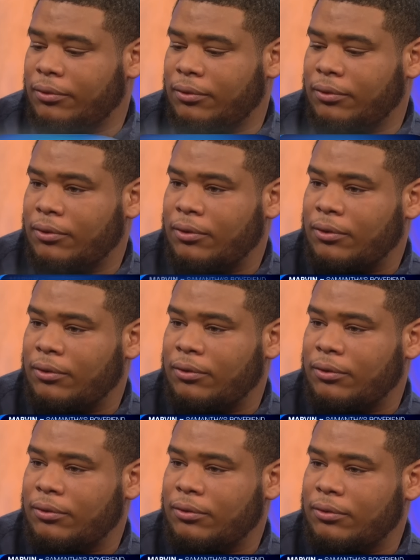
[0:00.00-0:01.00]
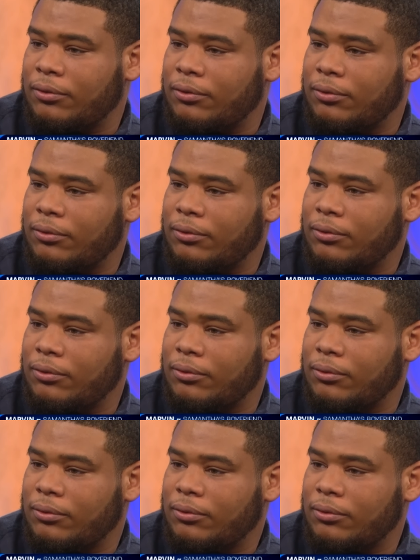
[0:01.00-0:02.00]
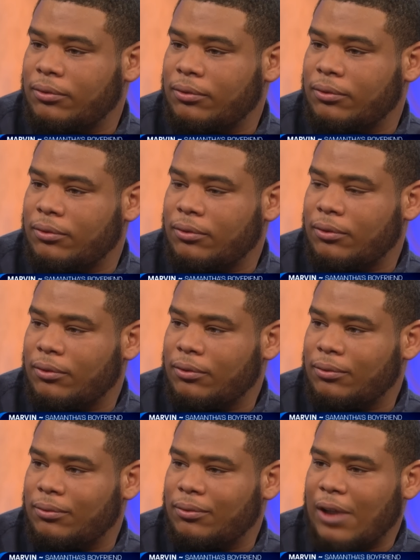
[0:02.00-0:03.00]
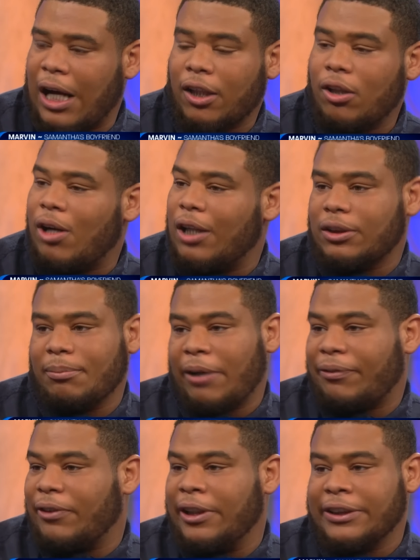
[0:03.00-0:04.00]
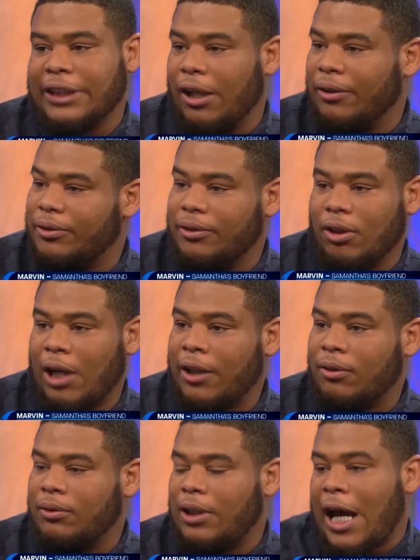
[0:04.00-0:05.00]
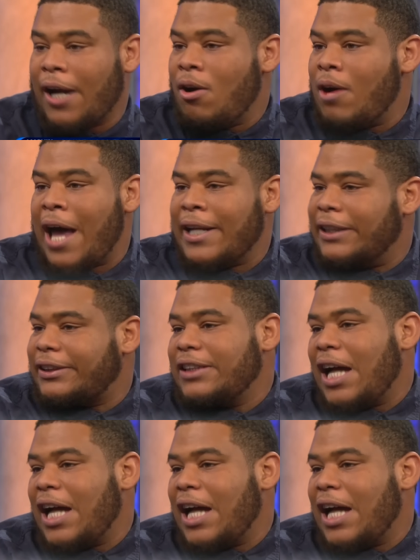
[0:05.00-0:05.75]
you, where do you go at night when you kind of disappear? I go out to my friend's house. You know, I don't. I don't. there's